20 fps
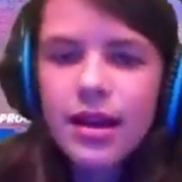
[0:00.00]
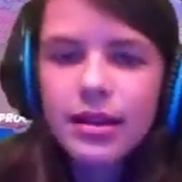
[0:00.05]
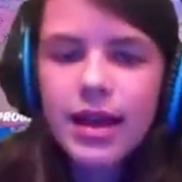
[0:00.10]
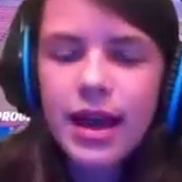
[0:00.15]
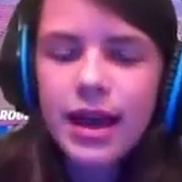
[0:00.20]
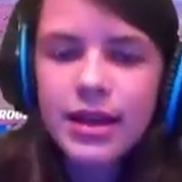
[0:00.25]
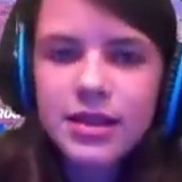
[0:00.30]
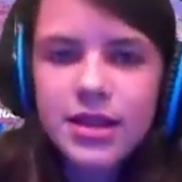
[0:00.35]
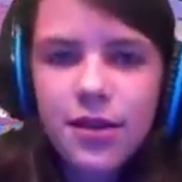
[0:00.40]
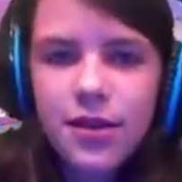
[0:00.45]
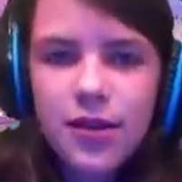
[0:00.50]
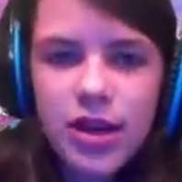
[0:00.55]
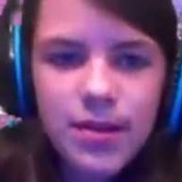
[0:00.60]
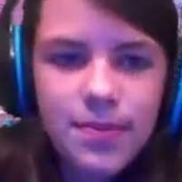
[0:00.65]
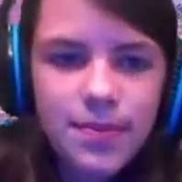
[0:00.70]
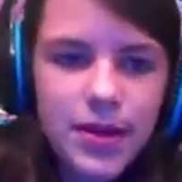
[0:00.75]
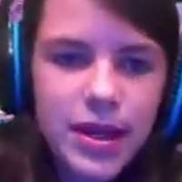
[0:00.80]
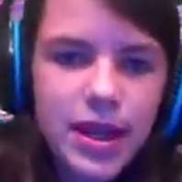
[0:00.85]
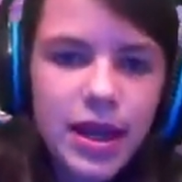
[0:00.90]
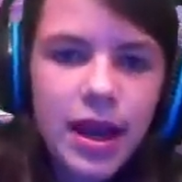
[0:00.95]
That is going to
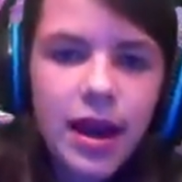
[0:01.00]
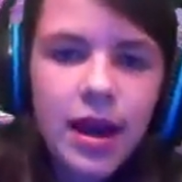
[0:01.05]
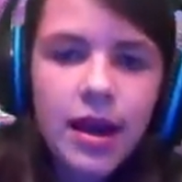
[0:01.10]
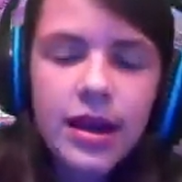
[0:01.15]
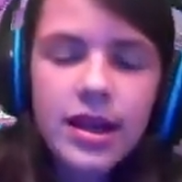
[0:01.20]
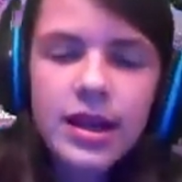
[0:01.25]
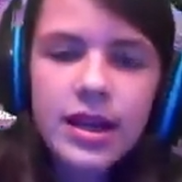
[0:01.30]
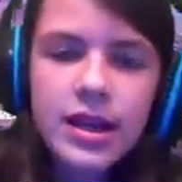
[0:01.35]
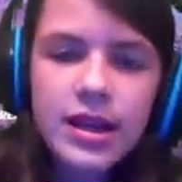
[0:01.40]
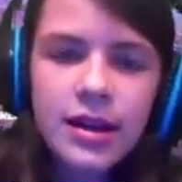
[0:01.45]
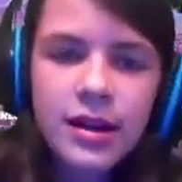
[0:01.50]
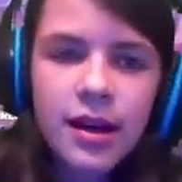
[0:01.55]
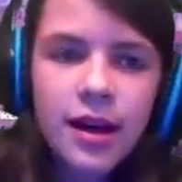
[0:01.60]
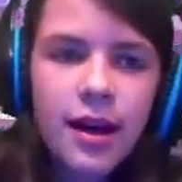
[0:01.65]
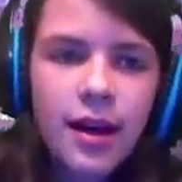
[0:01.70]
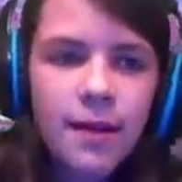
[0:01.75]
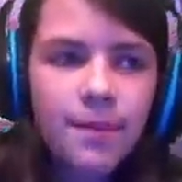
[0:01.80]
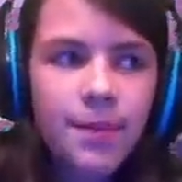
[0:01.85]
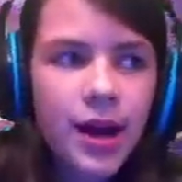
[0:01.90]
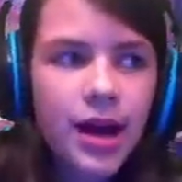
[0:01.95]
be in
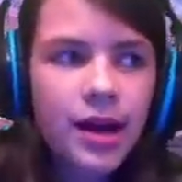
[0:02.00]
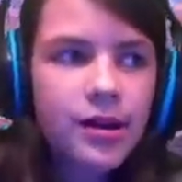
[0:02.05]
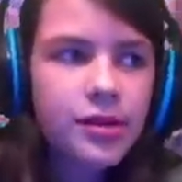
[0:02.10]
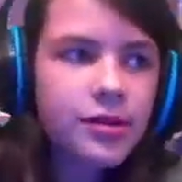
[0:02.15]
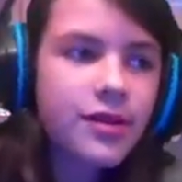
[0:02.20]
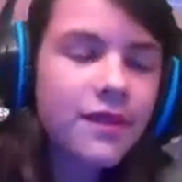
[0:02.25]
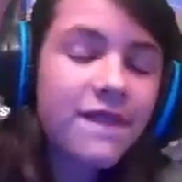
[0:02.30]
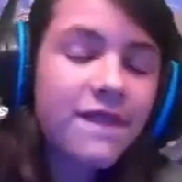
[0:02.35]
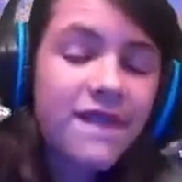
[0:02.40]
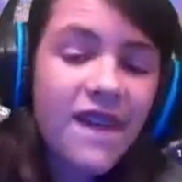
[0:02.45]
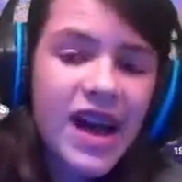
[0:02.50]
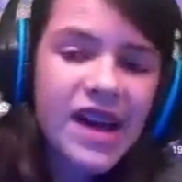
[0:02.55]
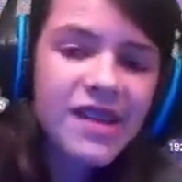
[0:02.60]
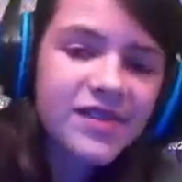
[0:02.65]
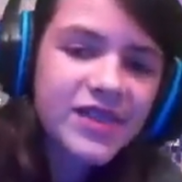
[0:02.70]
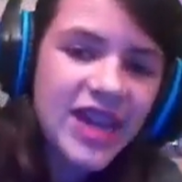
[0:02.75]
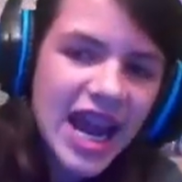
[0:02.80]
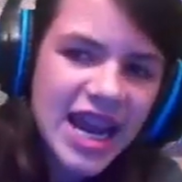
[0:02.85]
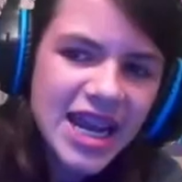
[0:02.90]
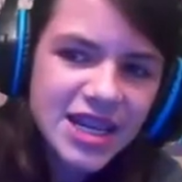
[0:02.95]
about
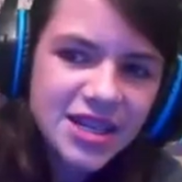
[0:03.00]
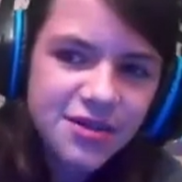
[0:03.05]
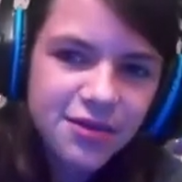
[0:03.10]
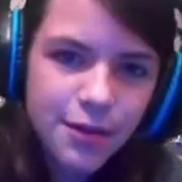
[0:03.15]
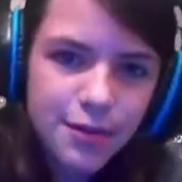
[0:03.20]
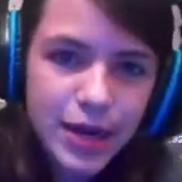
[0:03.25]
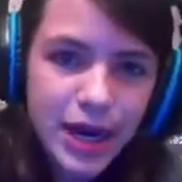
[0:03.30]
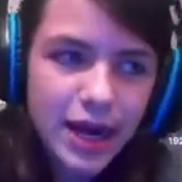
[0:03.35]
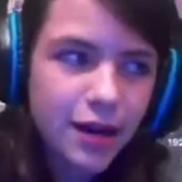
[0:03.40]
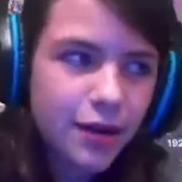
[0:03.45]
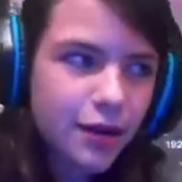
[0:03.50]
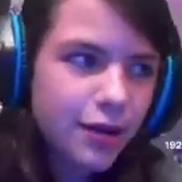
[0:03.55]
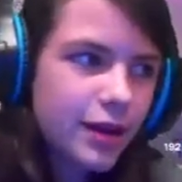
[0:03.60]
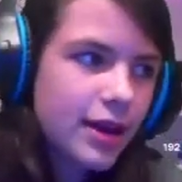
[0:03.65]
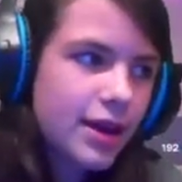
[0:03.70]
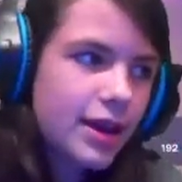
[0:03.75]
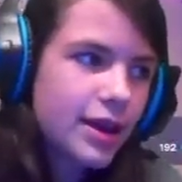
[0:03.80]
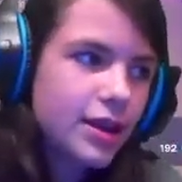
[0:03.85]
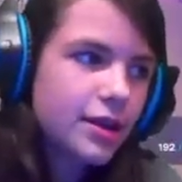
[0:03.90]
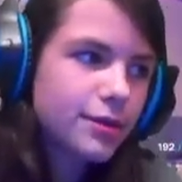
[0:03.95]
5 days from now.
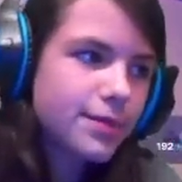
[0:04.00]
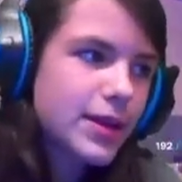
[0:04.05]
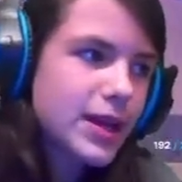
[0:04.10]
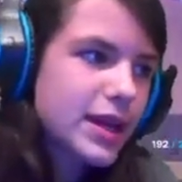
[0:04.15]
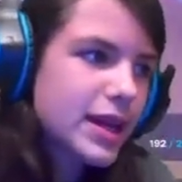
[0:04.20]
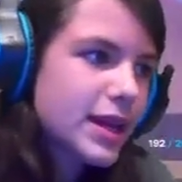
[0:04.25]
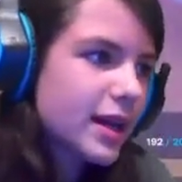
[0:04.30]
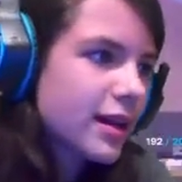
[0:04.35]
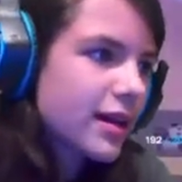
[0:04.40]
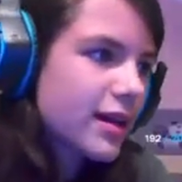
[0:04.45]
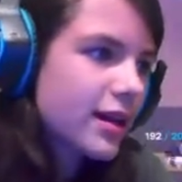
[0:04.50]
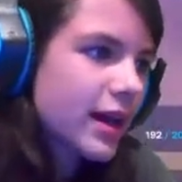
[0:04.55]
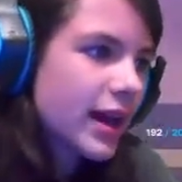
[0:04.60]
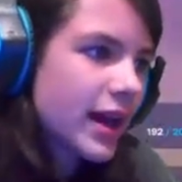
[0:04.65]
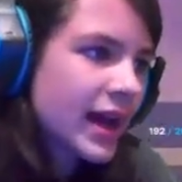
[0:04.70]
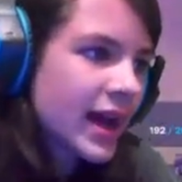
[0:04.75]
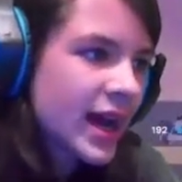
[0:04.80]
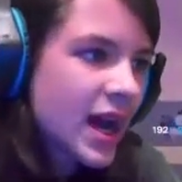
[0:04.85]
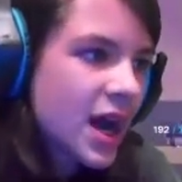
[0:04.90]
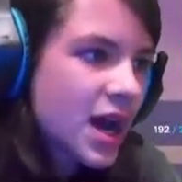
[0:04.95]
It'll be
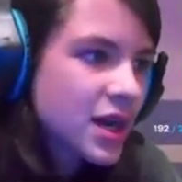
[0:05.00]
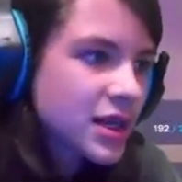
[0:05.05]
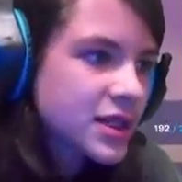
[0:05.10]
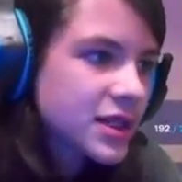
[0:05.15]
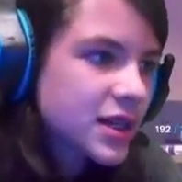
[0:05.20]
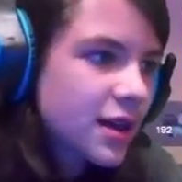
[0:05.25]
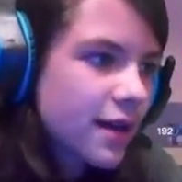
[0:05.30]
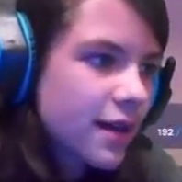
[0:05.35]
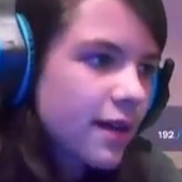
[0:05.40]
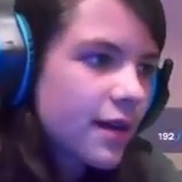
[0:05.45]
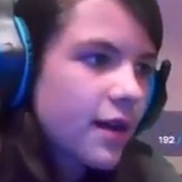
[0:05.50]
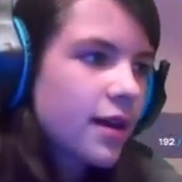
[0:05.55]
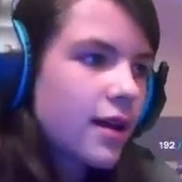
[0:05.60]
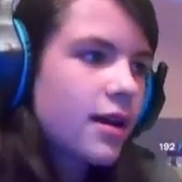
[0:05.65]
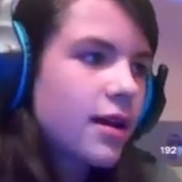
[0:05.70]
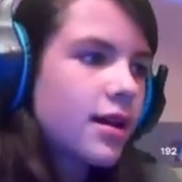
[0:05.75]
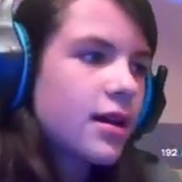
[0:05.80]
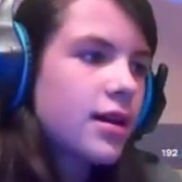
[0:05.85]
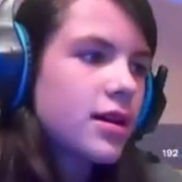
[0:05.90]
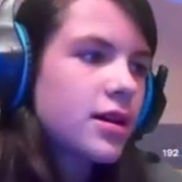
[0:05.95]
at
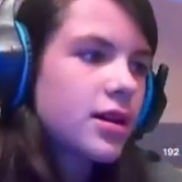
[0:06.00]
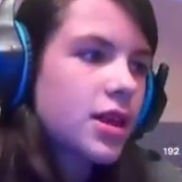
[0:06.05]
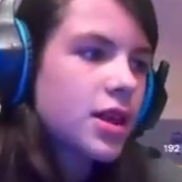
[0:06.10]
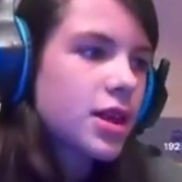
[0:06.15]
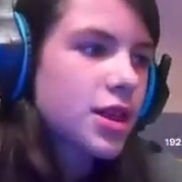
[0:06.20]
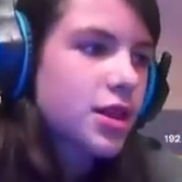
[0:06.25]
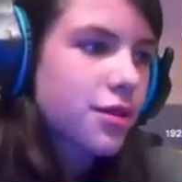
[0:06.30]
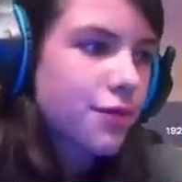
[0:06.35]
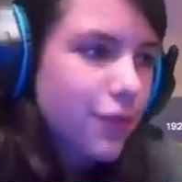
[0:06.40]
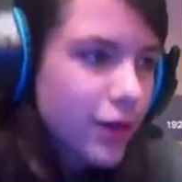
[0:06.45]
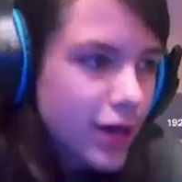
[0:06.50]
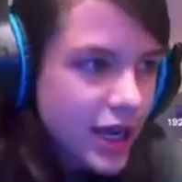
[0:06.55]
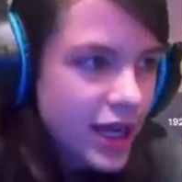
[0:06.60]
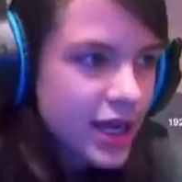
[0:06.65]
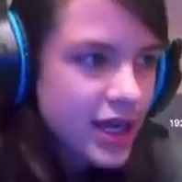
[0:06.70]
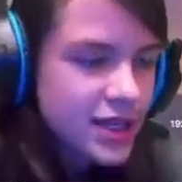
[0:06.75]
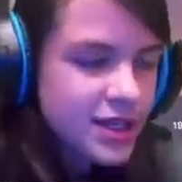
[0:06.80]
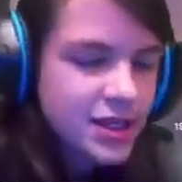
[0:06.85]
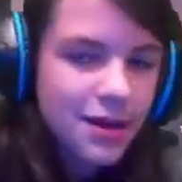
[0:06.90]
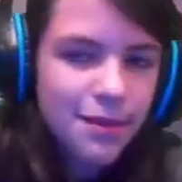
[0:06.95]

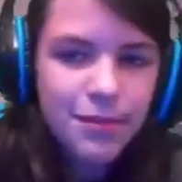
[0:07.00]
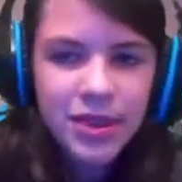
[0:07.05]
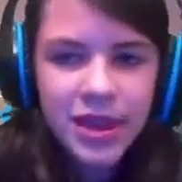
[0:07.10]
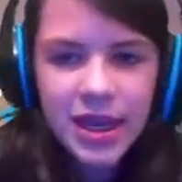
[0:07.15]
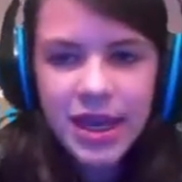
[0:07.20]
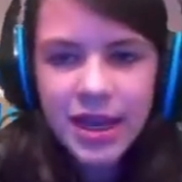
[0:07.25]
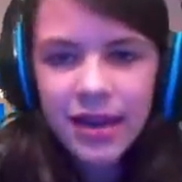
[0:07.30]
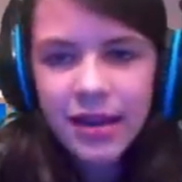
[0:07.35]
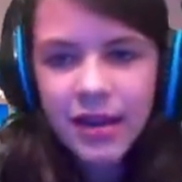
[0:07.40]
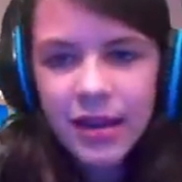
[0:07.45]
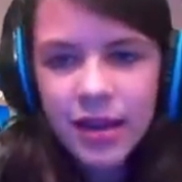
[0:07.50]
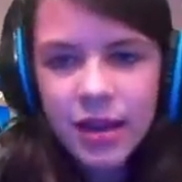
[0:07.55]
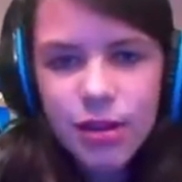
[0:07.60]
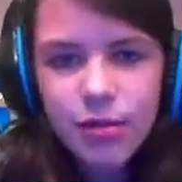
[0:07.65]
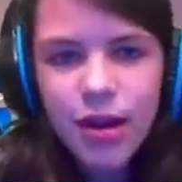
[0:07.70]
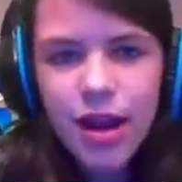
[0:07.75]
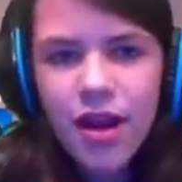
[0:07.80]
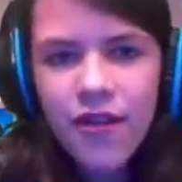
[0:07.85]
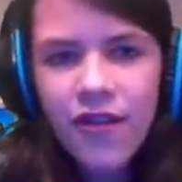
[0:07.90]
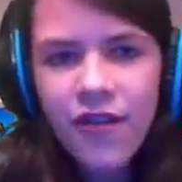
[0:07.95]

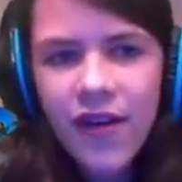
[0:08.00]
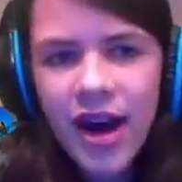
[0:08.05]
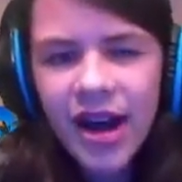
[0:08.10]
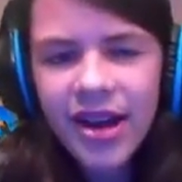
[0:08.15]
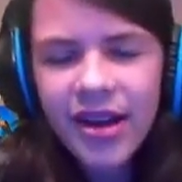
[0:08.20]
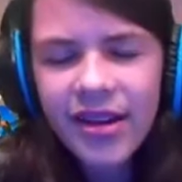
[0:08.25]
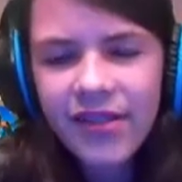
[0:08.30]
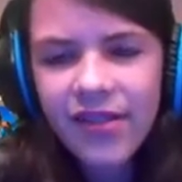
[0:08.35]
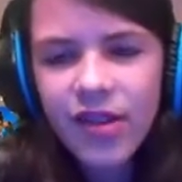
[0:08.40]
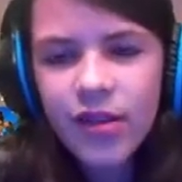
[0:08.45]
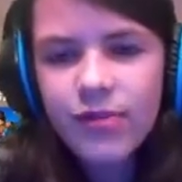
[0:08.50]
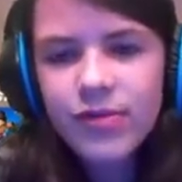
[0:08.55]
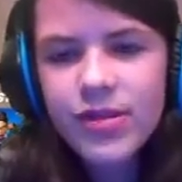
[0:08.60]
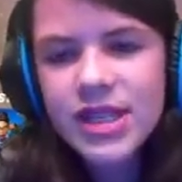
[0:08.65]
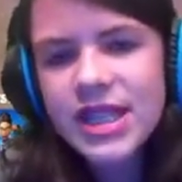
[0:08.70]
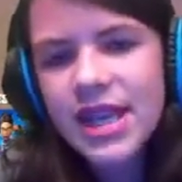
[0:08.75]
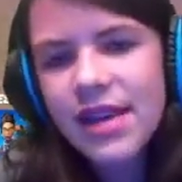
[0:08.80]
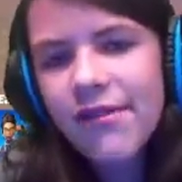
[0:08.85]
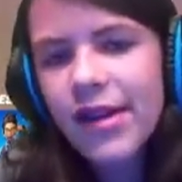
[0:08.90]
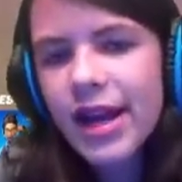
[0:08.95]
3:05
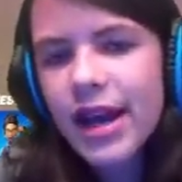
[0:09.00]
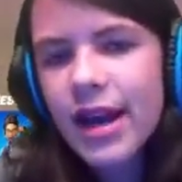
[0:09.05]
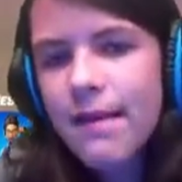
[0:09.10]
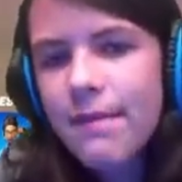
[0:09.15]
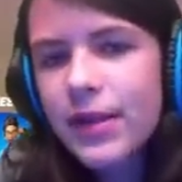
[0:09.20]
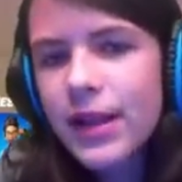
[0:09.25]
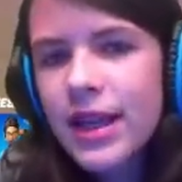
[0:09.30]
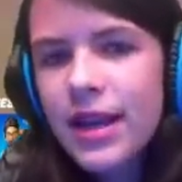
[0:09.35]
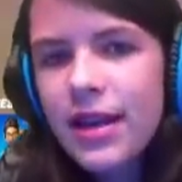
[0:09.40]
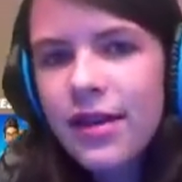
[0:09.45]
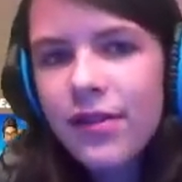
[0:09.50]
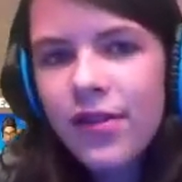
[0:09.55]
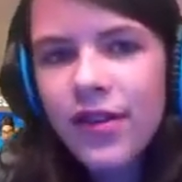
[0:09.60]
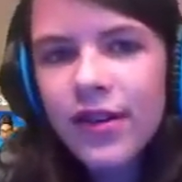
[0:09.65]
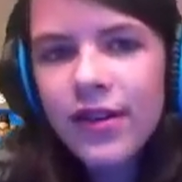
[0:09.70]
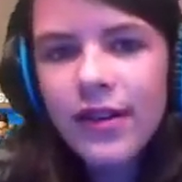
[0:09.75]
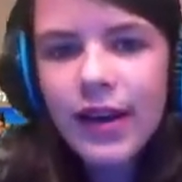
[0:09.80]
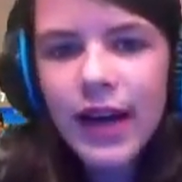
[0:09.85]
Pacific, I believe.